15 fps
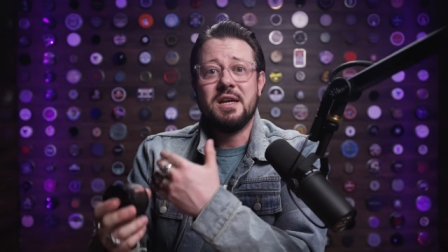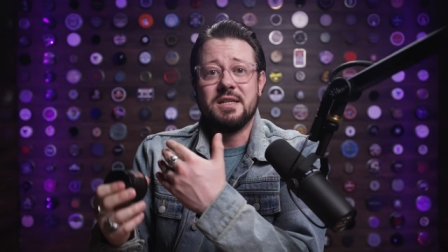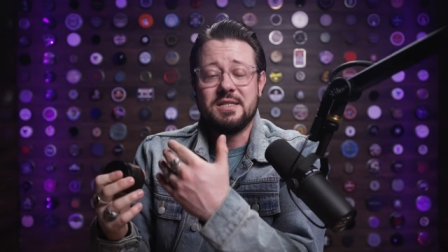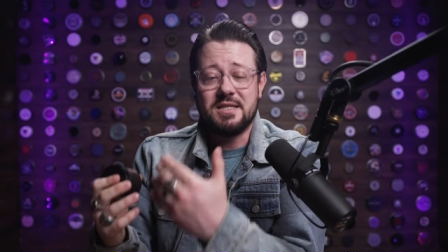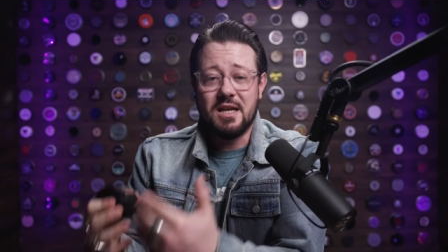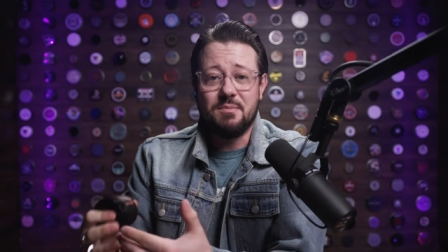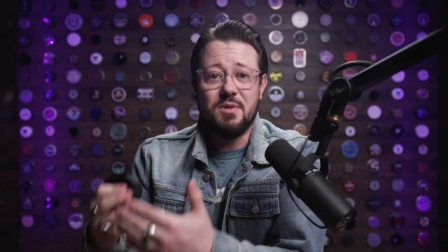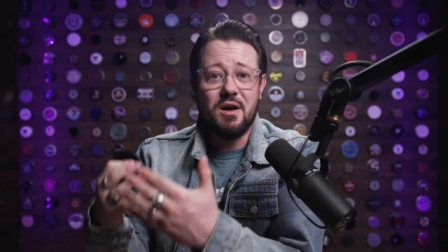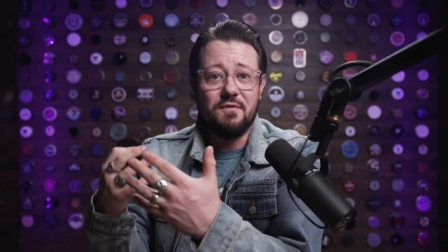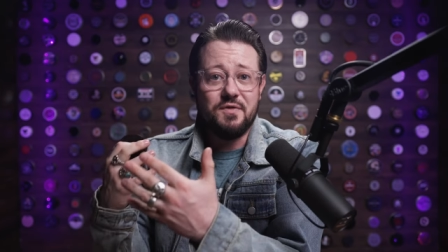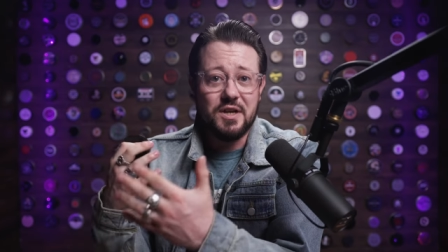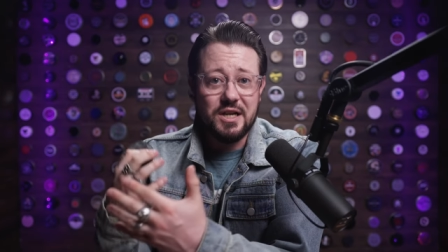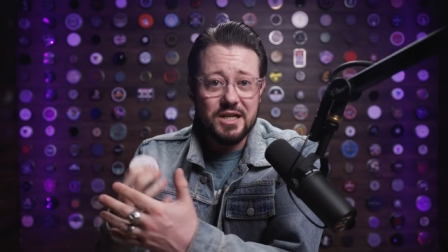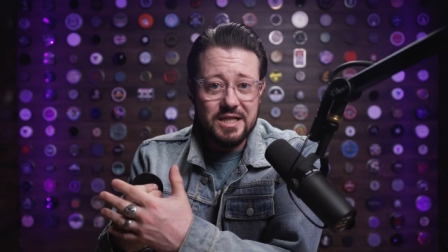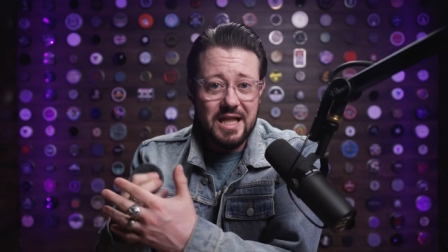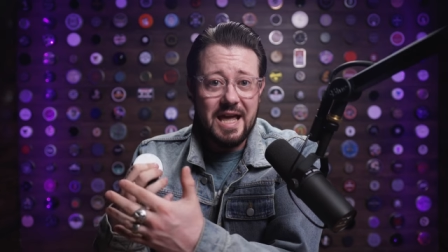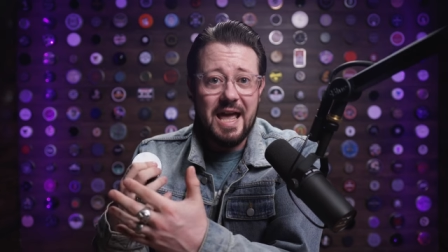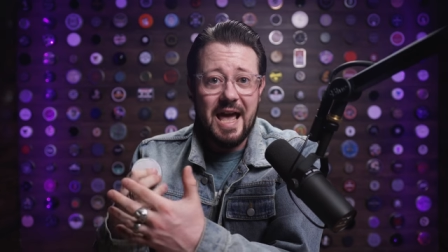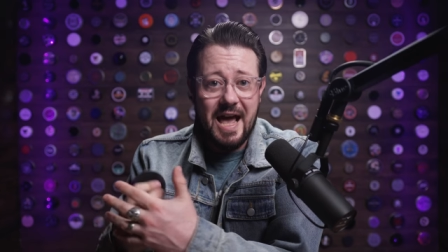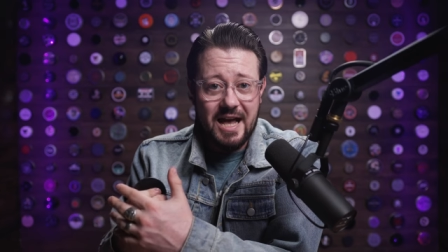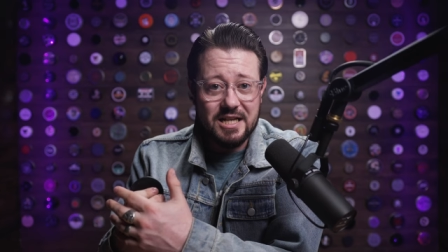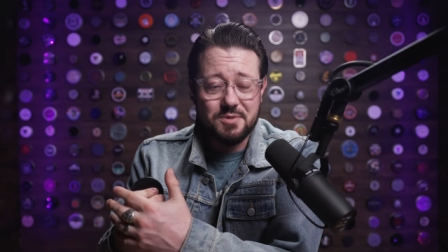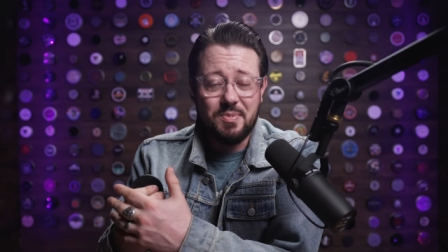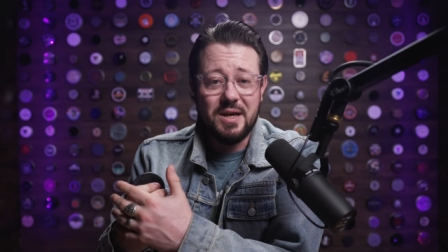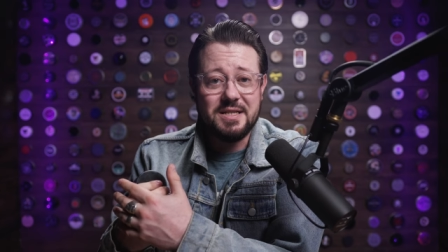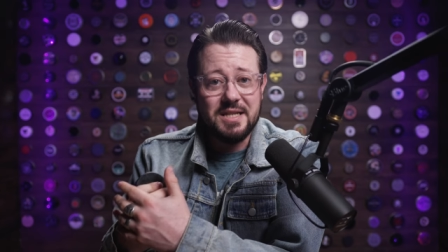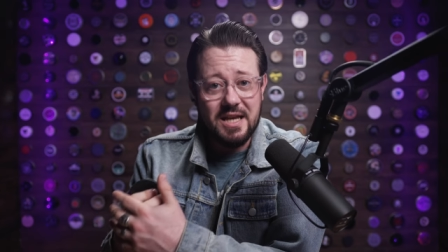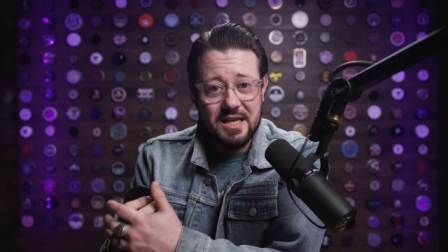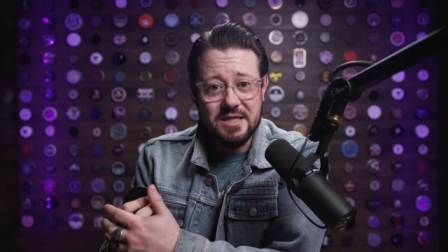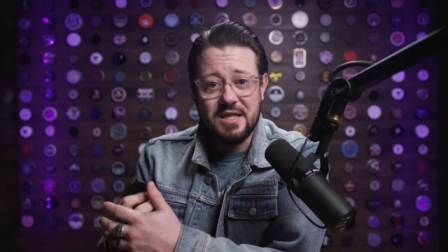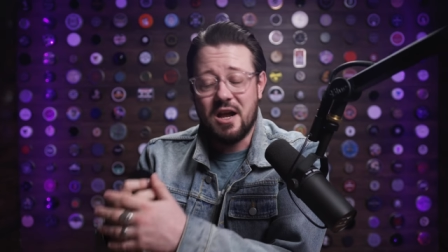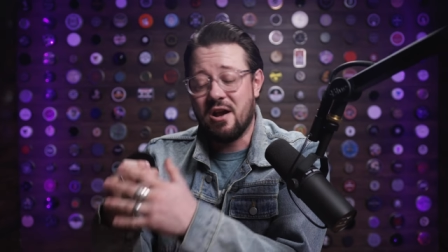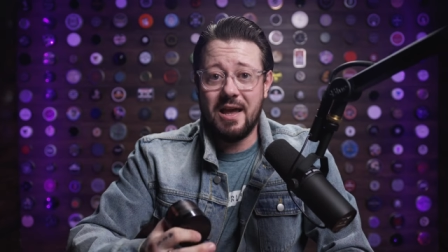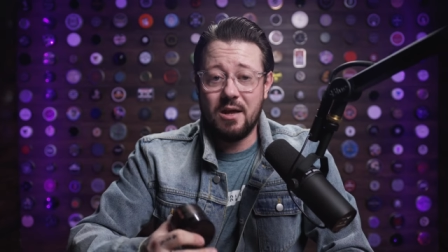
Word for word: some of the clay aspects in there.